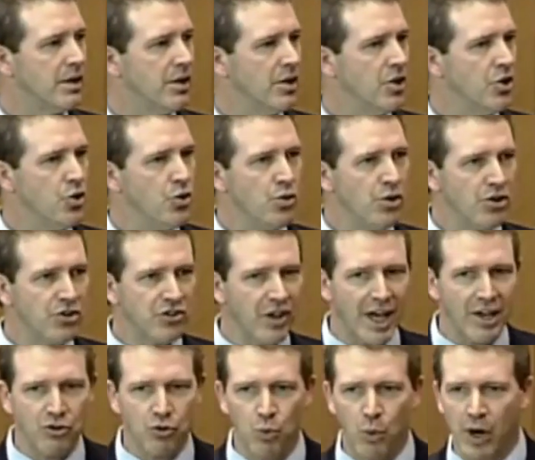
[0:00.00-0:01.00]
Who
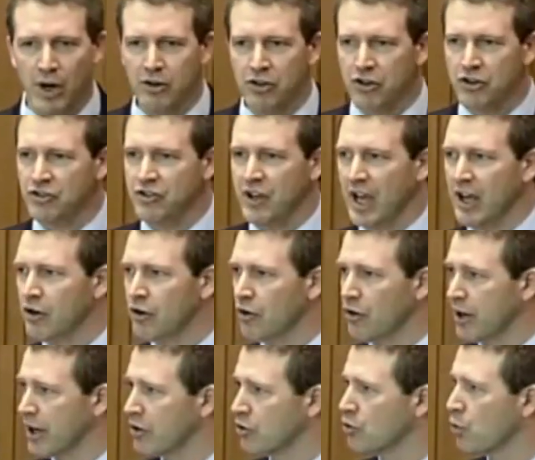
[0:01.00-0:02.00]
decides where the
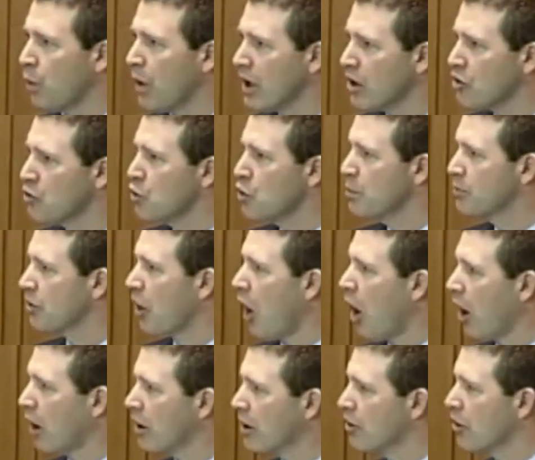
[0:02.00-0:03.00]
standard is? What groups
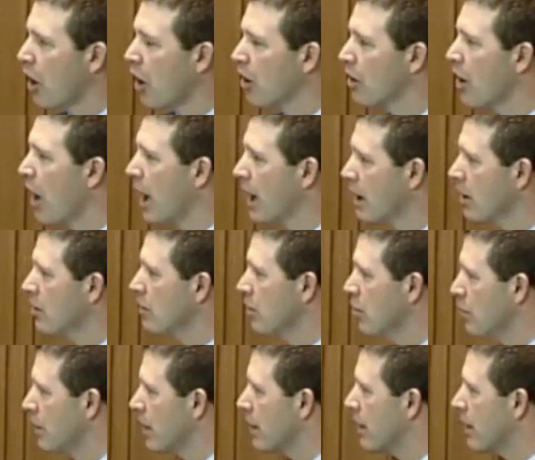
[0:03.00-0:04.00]
are and are not
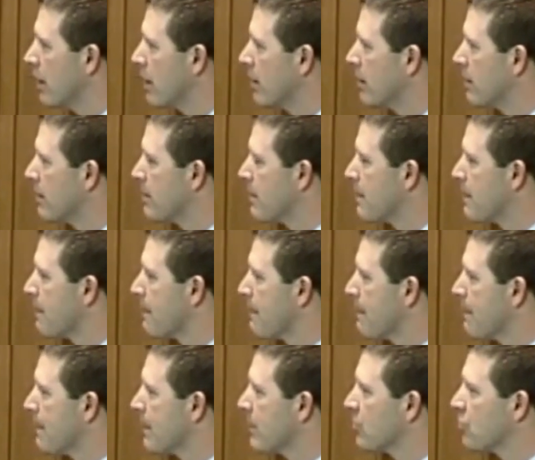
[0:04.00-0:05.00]
included?
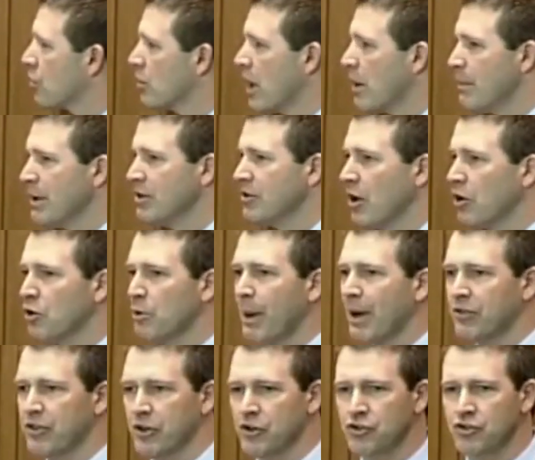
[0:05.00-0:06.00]
And so let me tell you
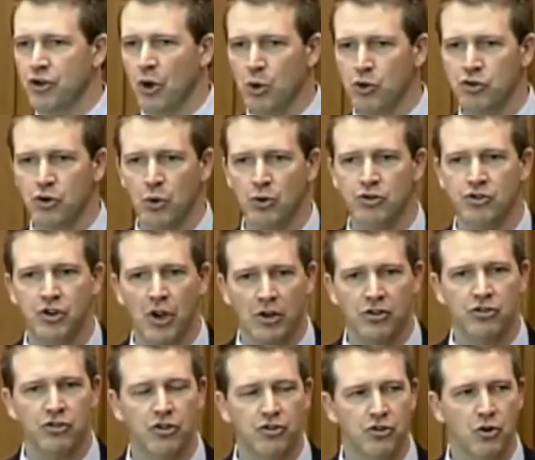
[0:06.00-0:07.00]
about the social
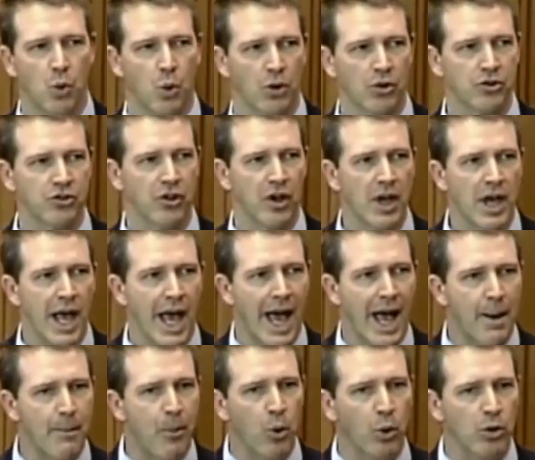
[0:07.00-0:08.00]
justice course
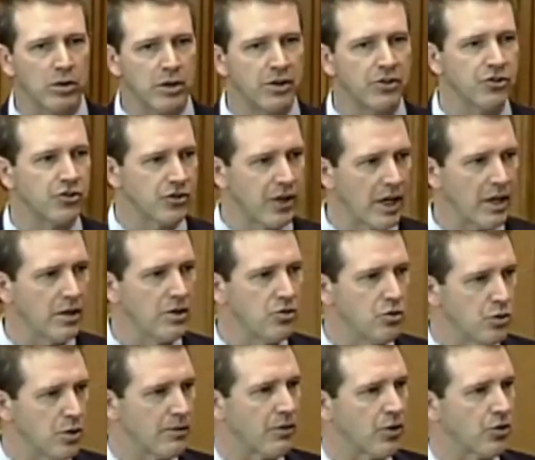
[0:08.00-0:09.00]
at Portland State
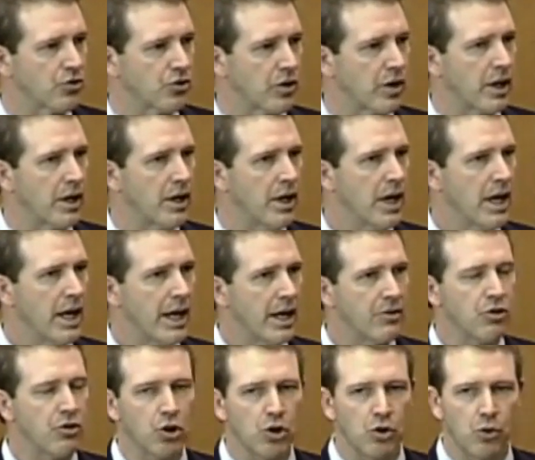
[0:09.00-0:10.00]
University
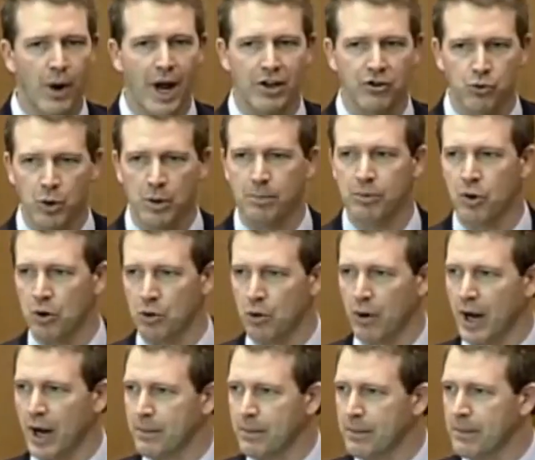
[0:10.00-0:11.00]
in their graduate
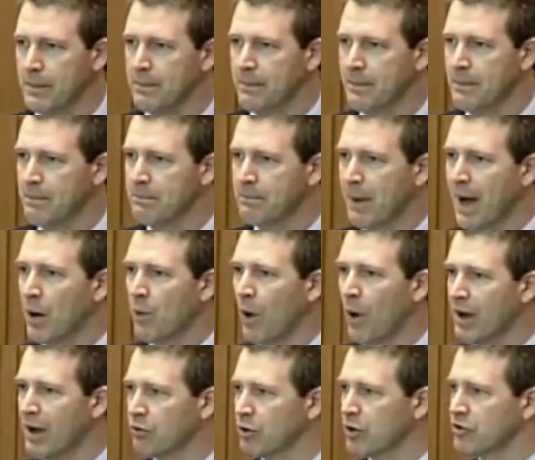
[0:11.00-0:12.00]
program. My
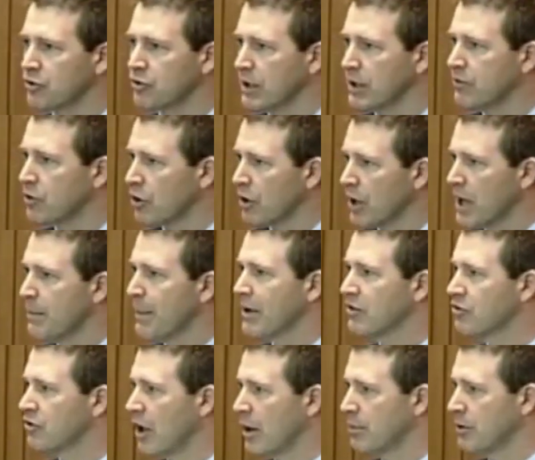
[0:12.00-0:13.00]
wife received her
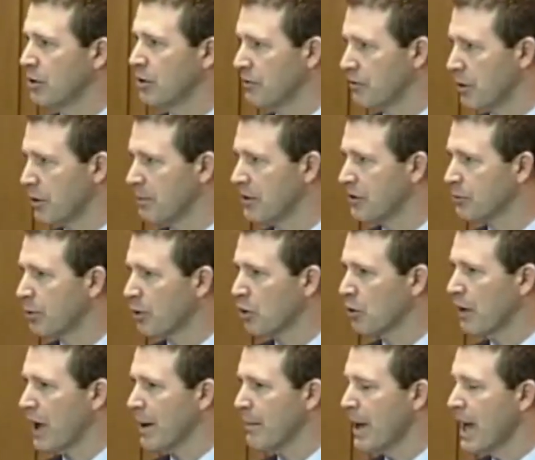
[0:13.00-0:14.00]
MSW from this
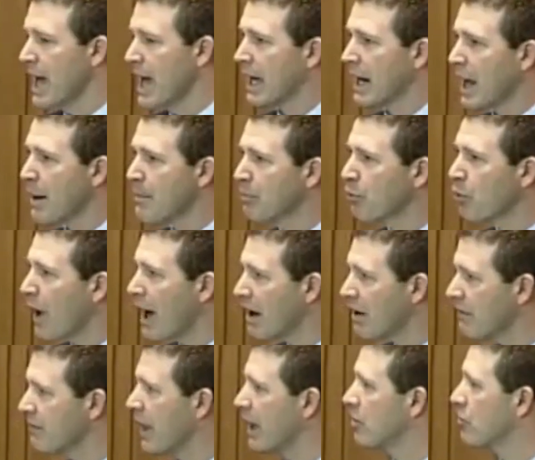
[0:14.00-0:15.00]
program, and I'm
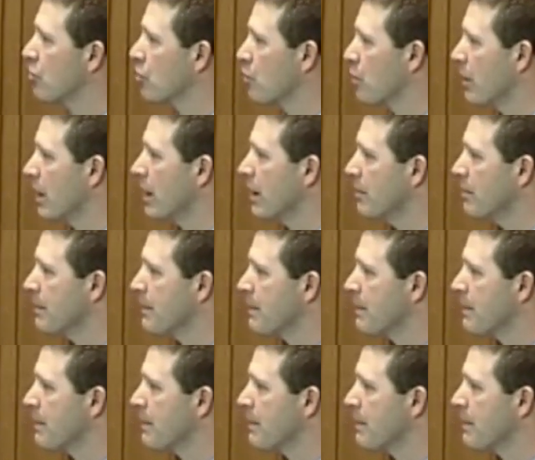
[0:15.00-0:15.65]
proud of that degree.